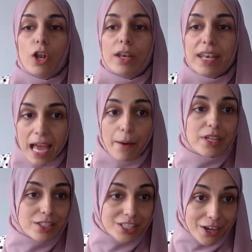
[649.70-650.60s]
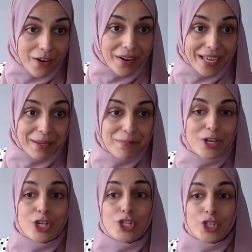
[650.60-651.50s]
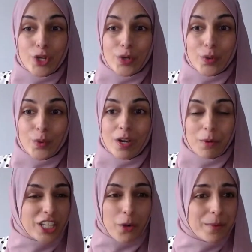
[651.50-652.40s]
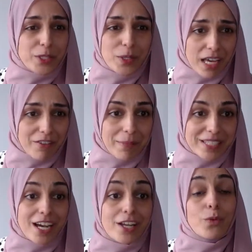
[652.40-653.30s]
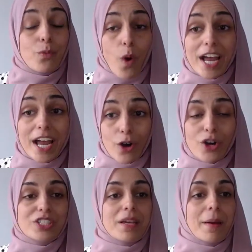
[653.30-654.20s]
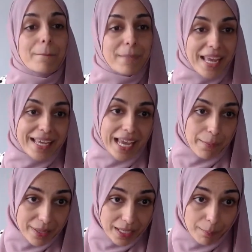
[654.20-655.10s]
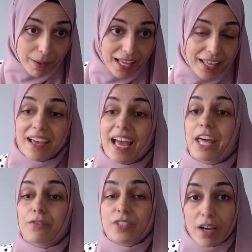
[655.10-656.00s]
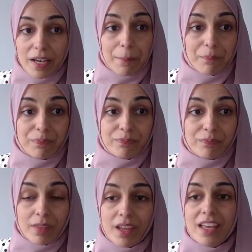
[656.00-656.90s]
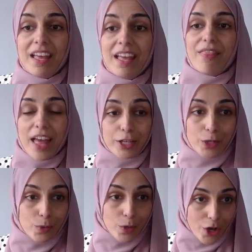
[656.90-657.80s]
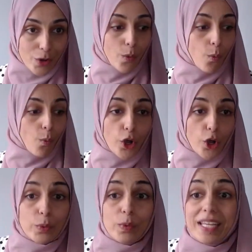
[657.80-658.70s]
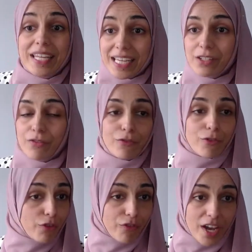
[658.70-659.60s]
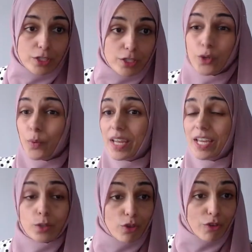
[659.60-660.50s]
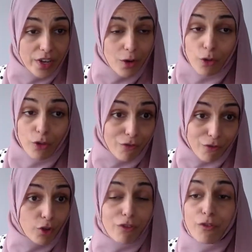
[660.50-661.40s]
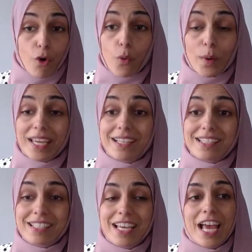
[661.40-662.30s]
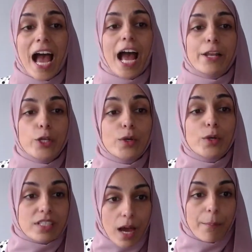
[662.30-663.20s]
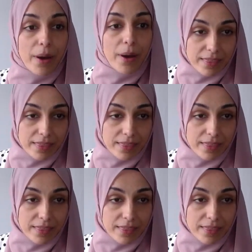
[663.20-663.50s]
Now is the time we don't want to be doing that in Ramadan, so why not make a meal plan ahead of time? Then you know what you need for the first 2 weeks or the full 4 weeks, and you can start buying